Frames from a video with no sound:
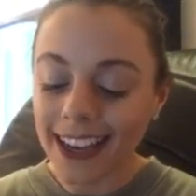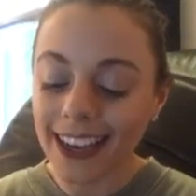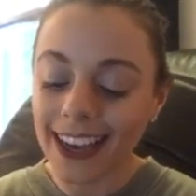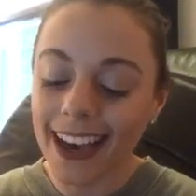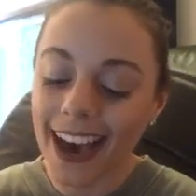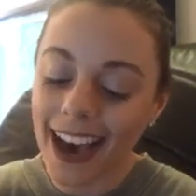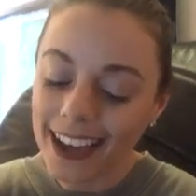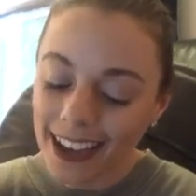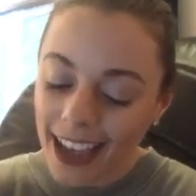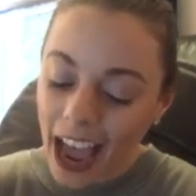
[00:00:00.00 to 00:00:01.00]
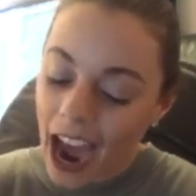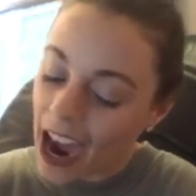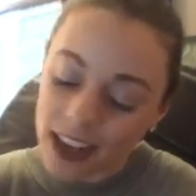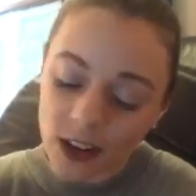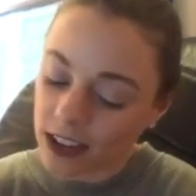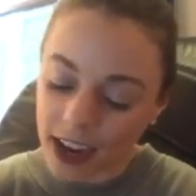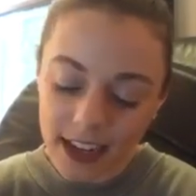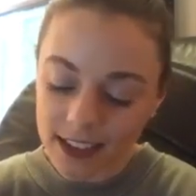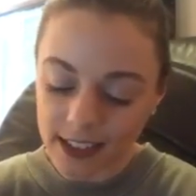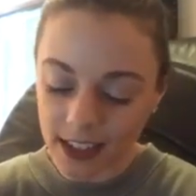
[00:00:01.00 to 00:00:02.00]
I don't
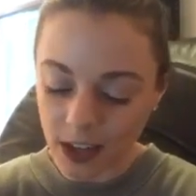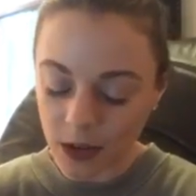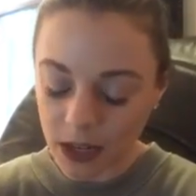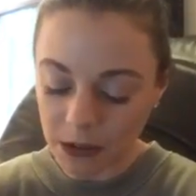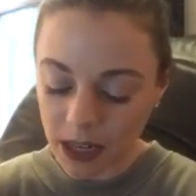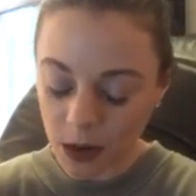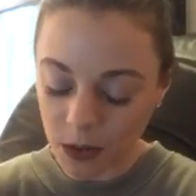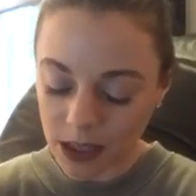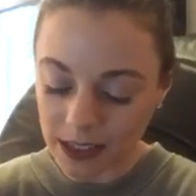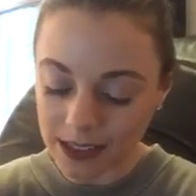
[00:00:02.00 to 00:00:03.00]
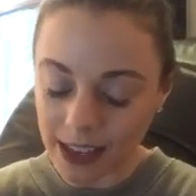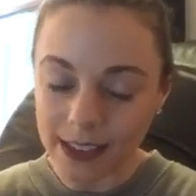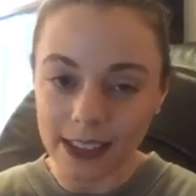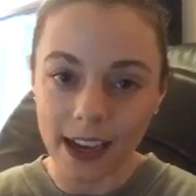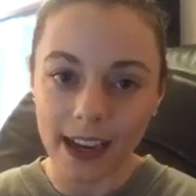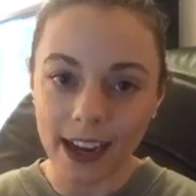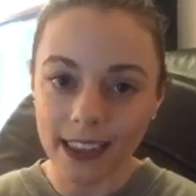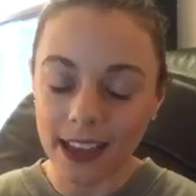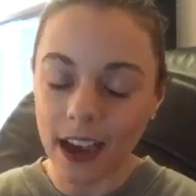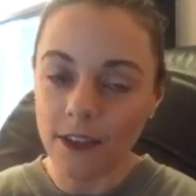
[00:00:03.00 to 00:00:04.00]
honestly know anybody who really says that. I
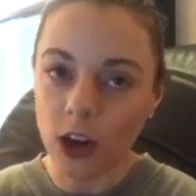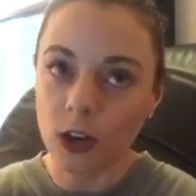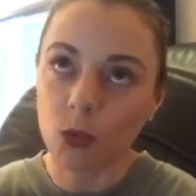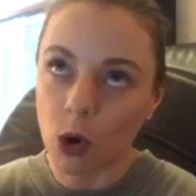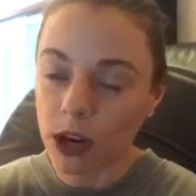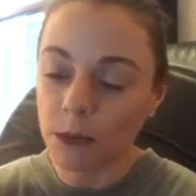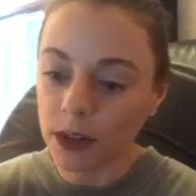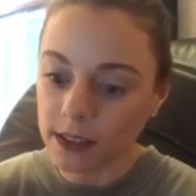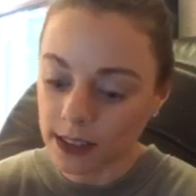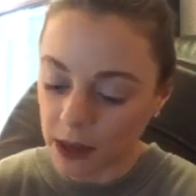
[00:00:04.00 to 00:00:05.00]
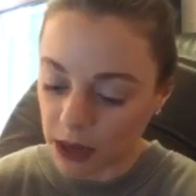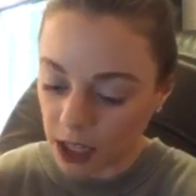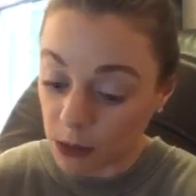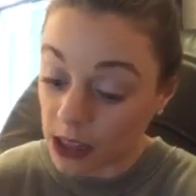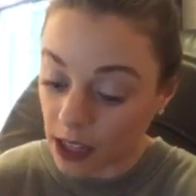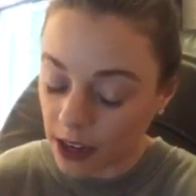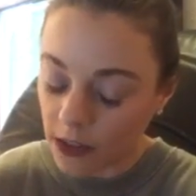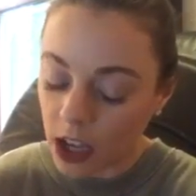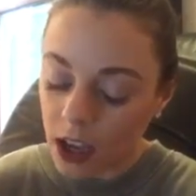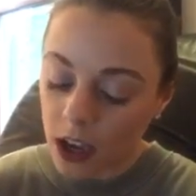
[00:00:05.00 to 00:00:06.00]
think I've heard one person in my human
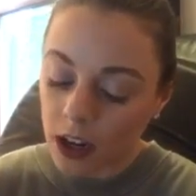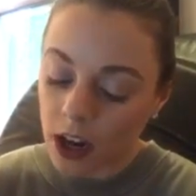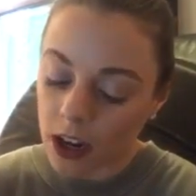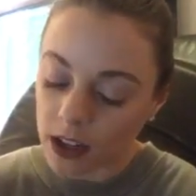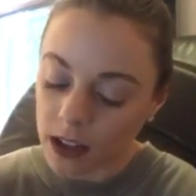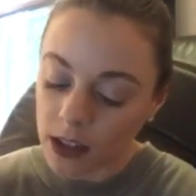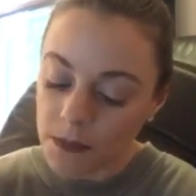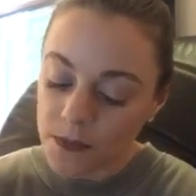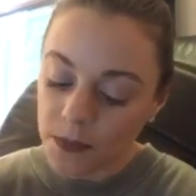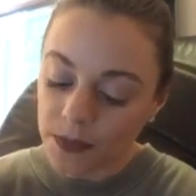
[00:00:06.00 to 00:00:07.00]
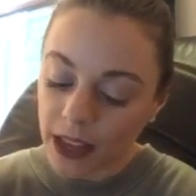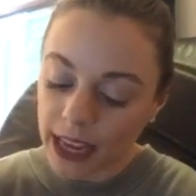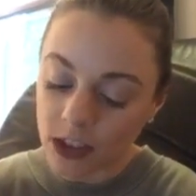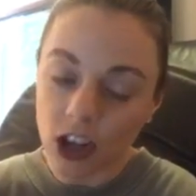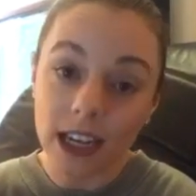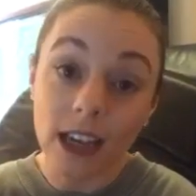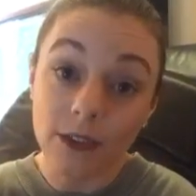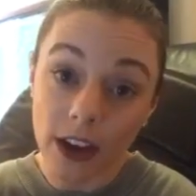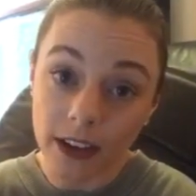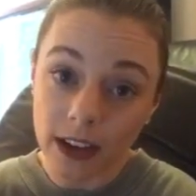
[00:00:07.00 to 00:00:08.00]
life call a
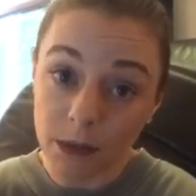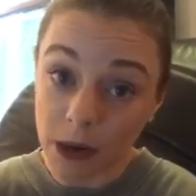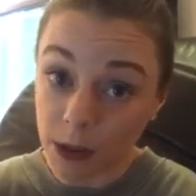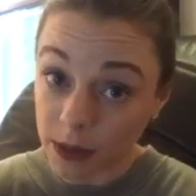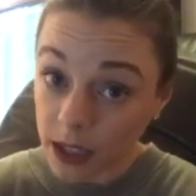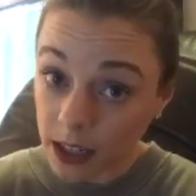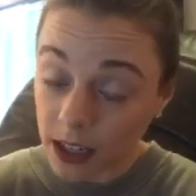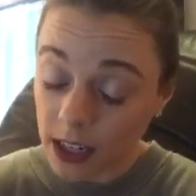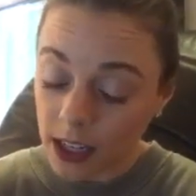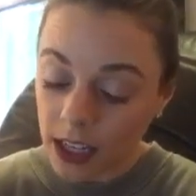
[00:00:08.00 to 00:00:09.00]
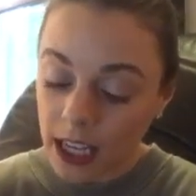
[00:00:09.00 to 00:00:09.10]
drinking fountain a bubbler.